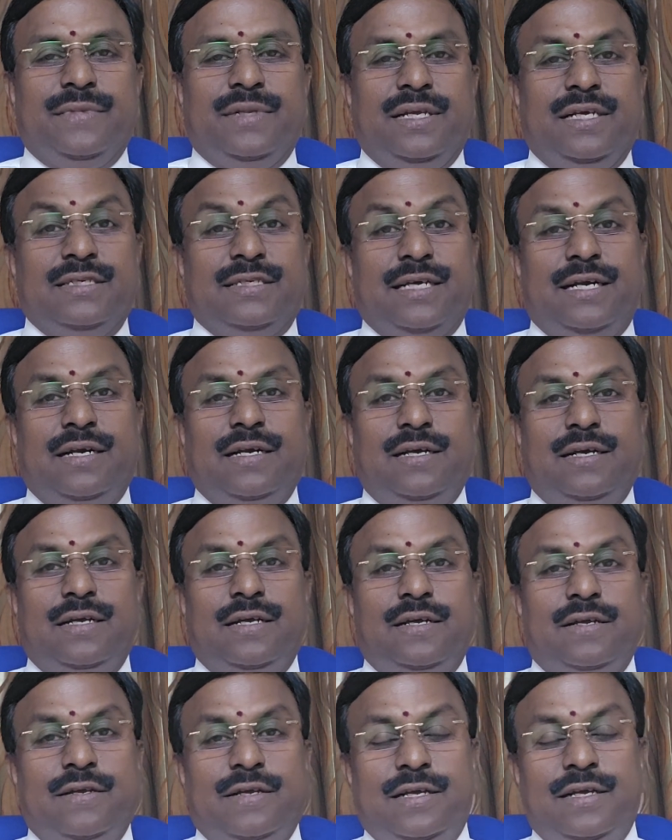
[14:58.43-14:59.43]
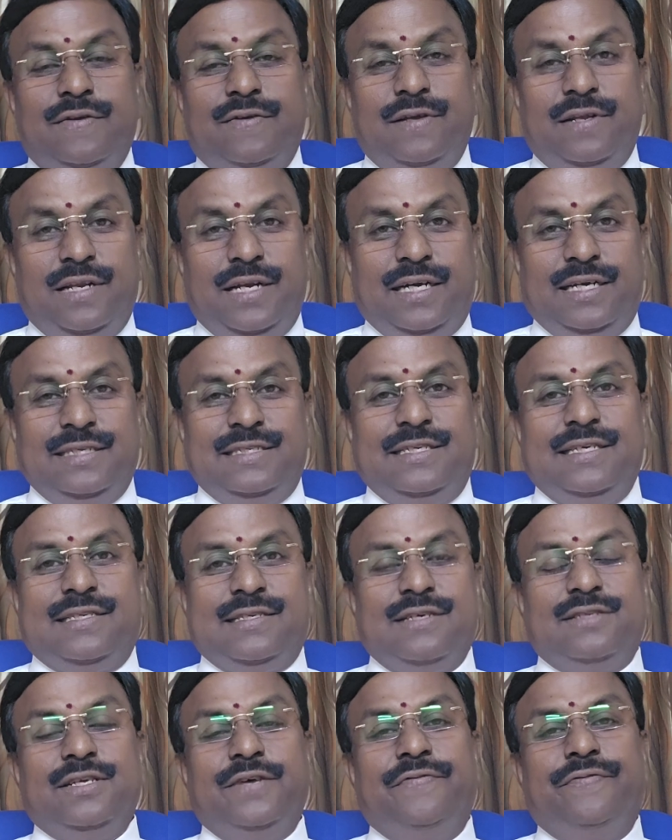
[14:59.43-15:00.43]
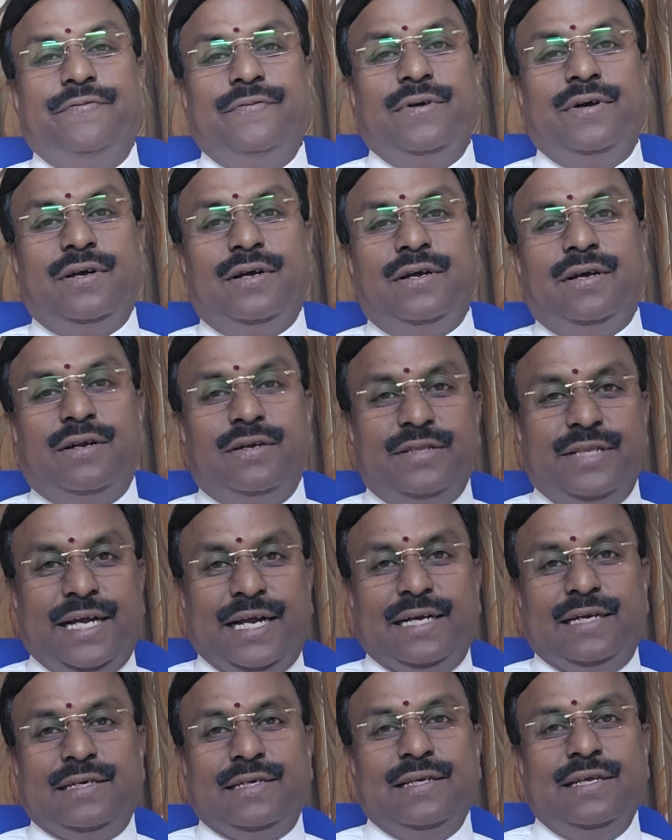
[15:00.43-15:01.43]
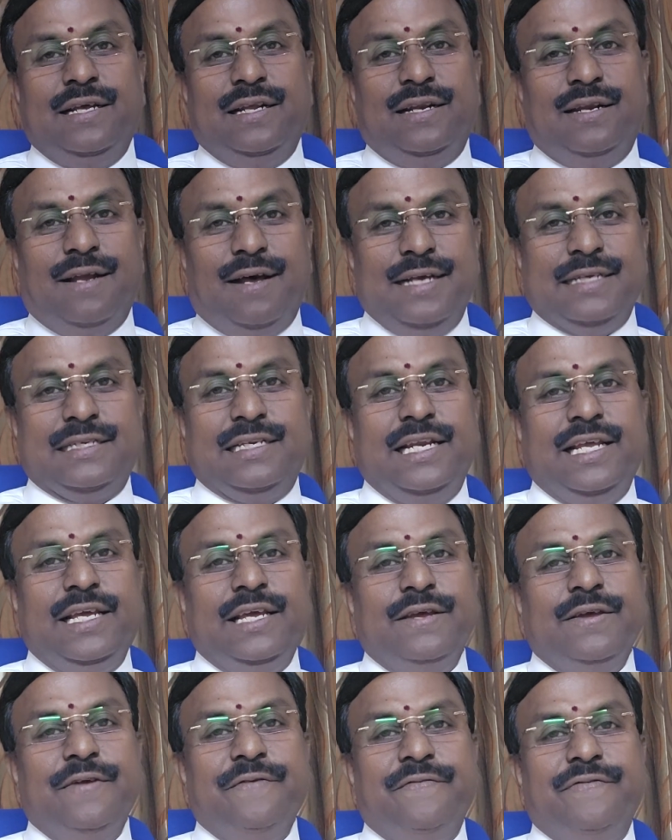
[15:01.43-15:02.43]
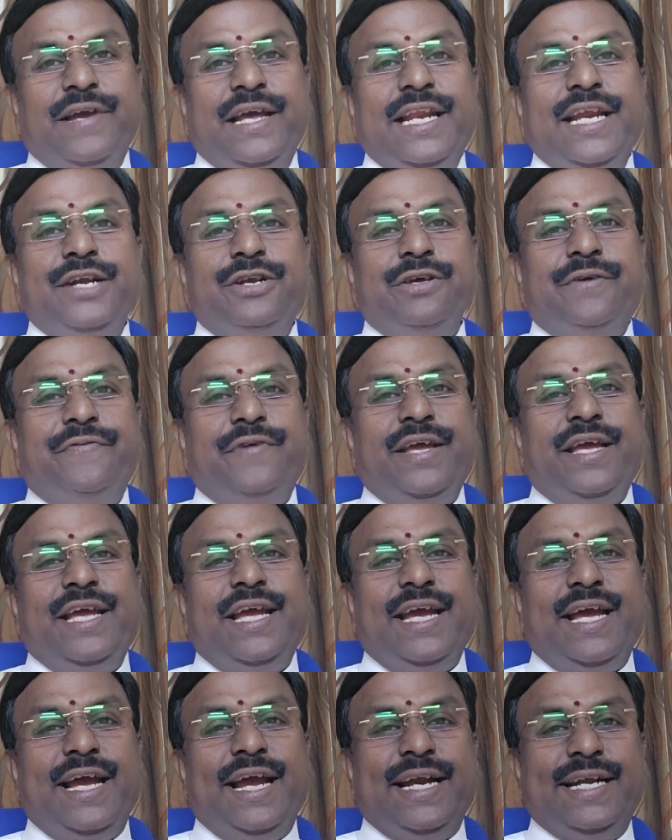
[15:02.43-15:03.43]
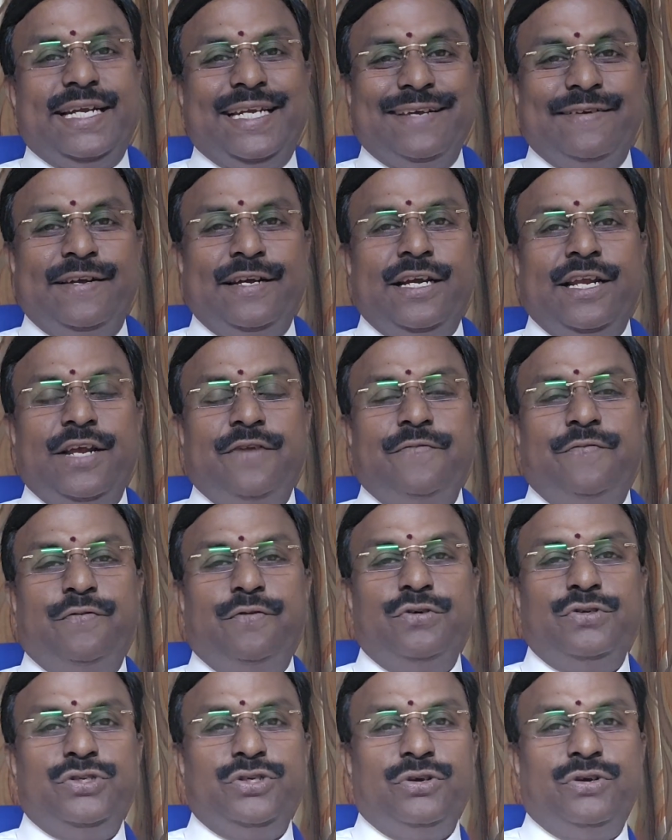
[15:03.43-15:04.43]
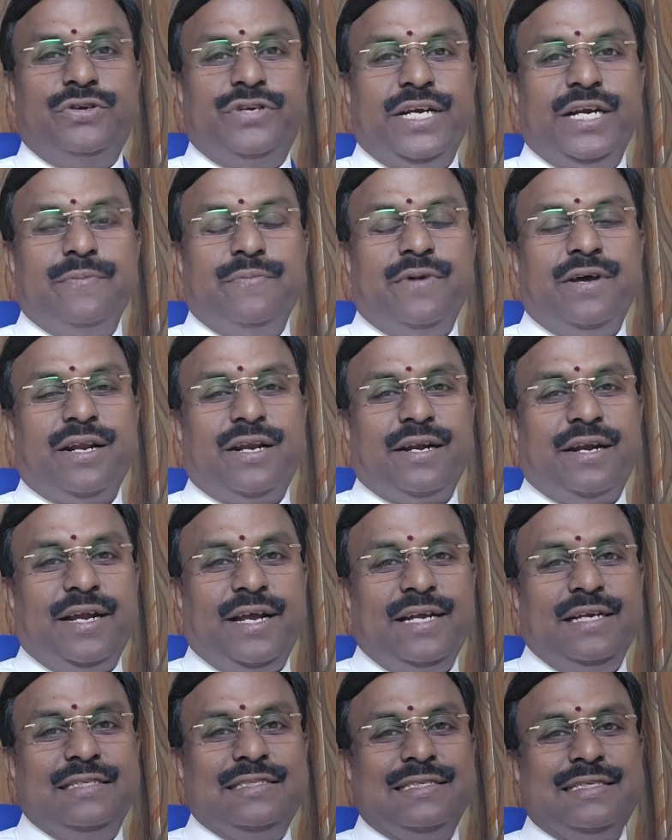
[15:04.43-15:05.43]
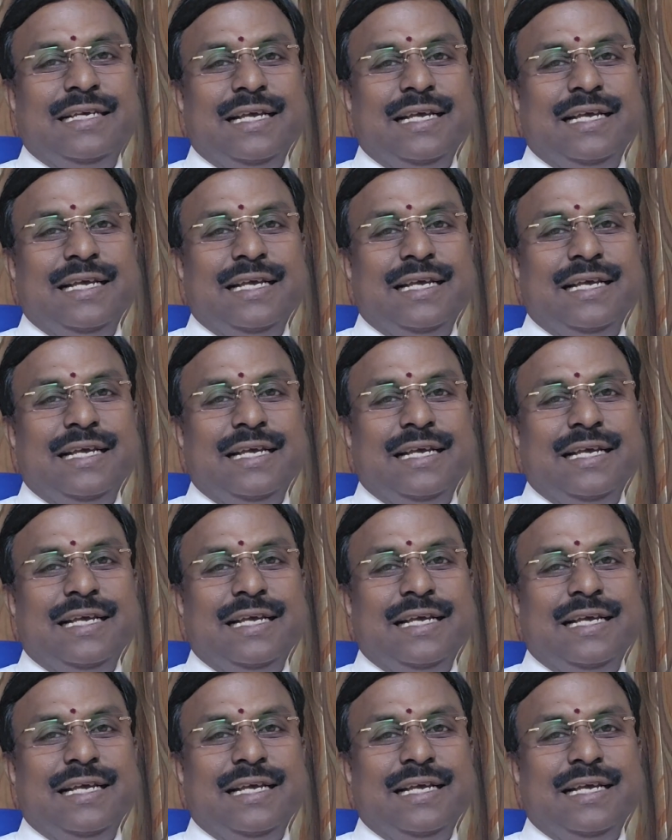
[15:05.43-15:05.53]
let us discuss on that. Lastly, Failing to actively enforce your trademark rights